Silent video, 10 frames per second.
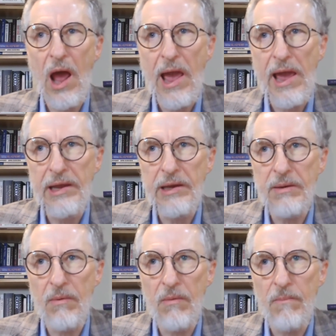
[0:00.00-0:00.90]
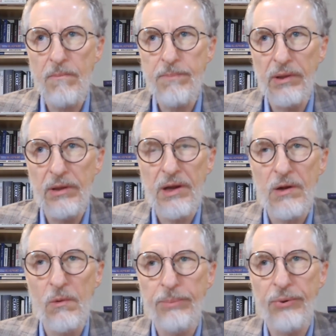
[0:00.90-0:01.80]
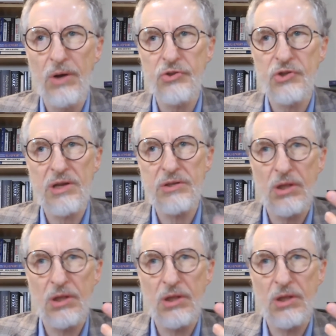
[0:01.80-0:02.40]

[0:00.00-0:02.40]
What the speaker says: a political process